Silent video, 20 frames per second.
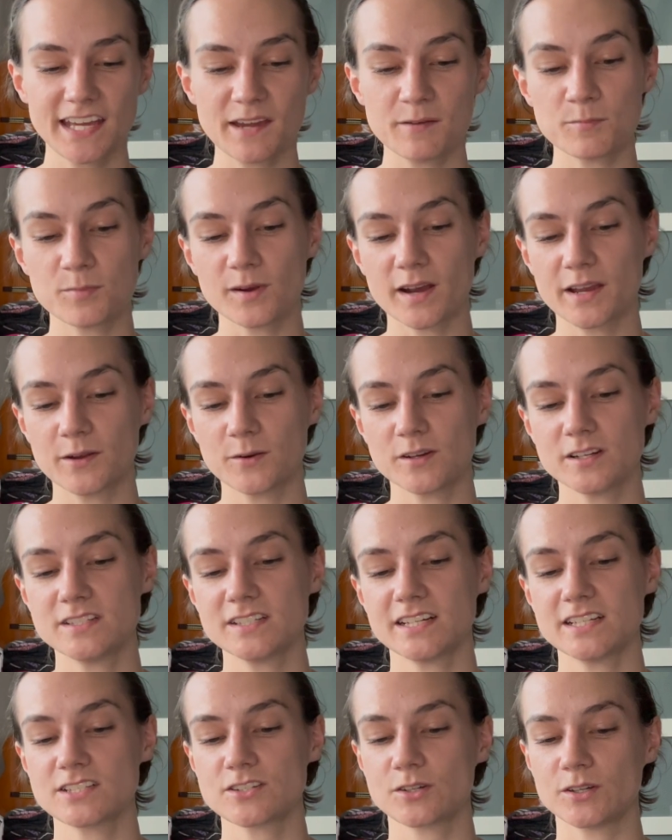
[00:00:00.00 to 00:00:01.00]
and
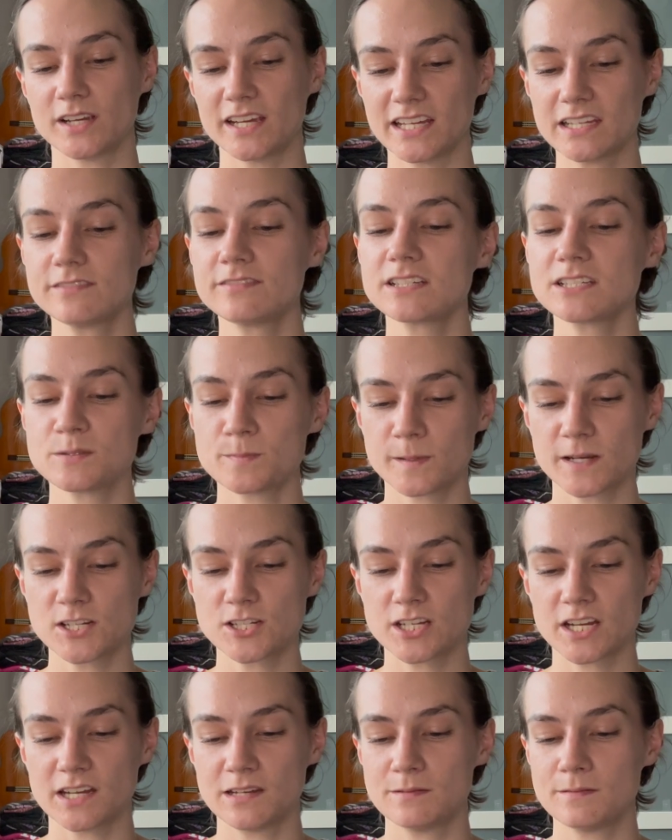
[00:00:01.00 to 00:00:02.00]
prioritize creative
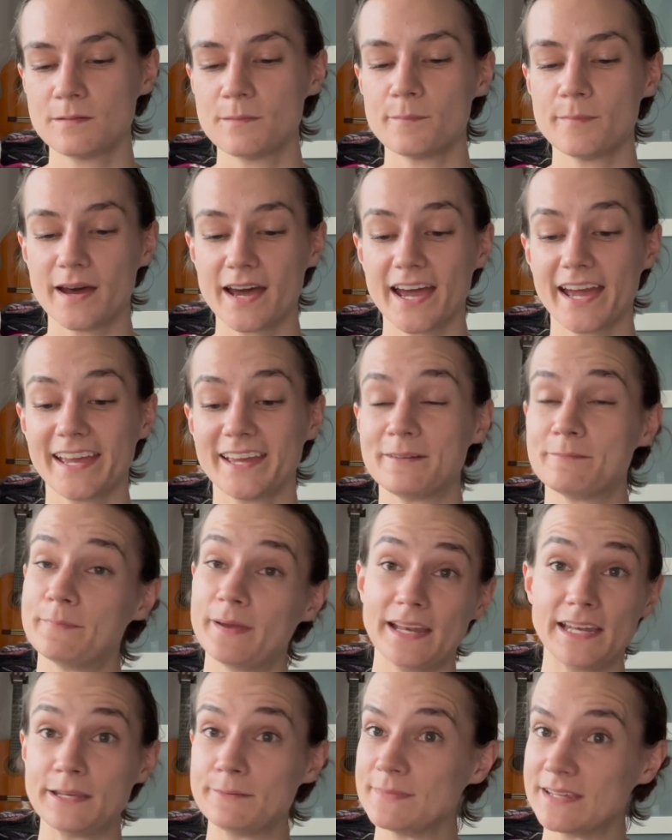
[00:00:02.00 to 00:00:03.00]
expression by
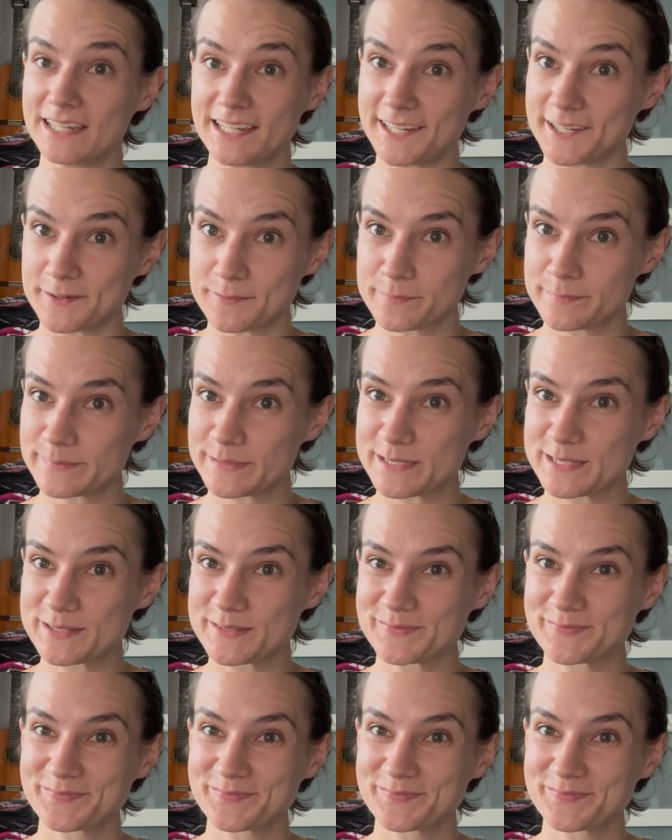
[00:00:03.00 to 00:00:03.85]
many mediums.